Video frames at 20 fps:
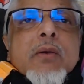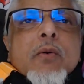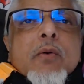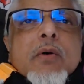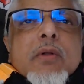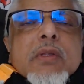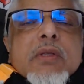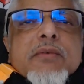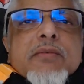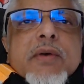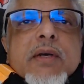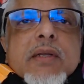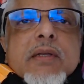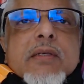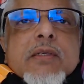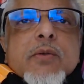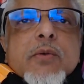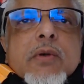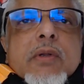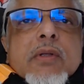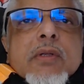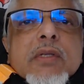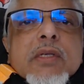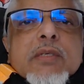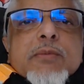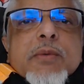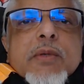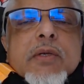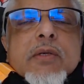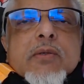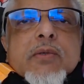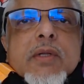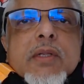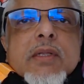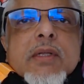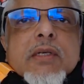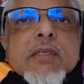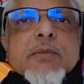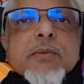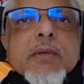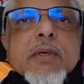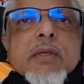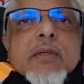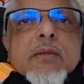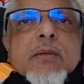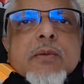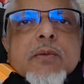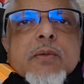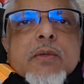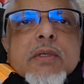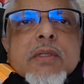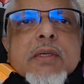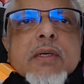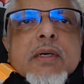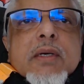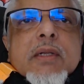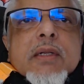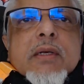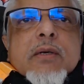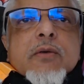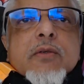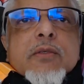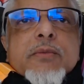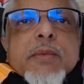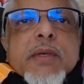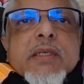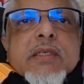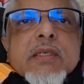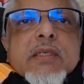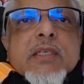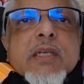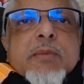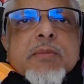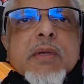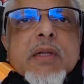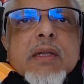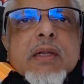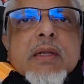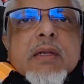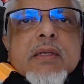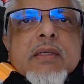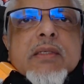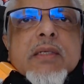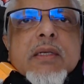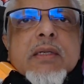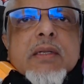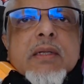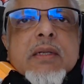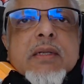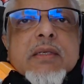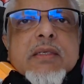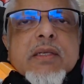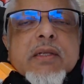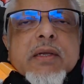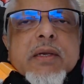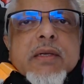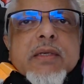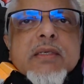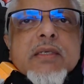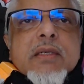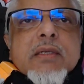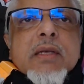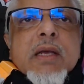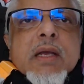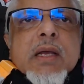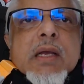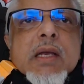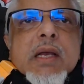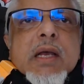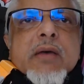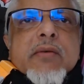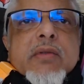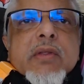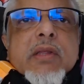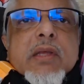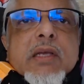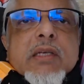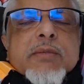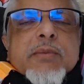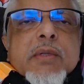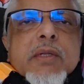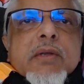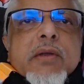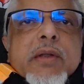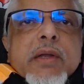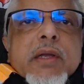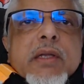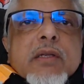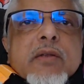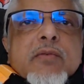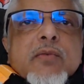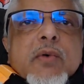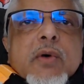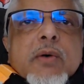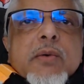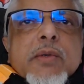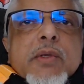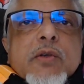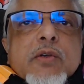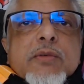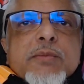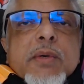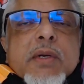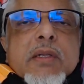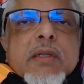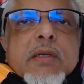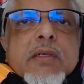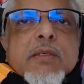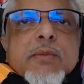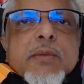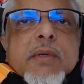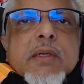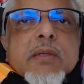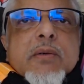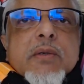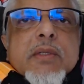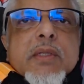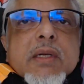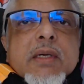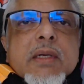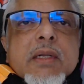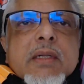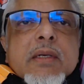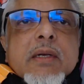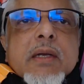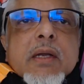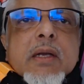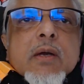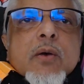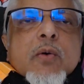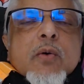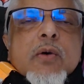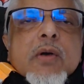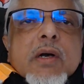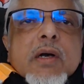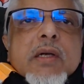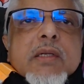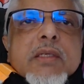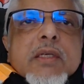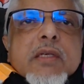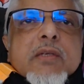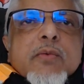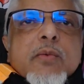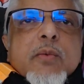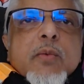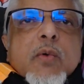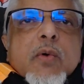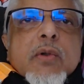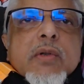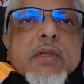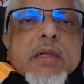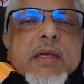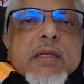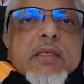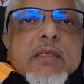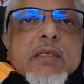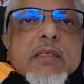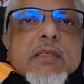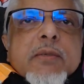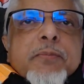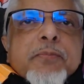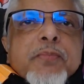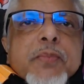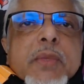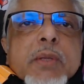All the finest qualities belong to Allah subhanahu wa ta'ala, whose message can be clearly seen in His creation. Everything has been created for our use by Allah subhanahu wa ta'ala, who guards us from all dangers.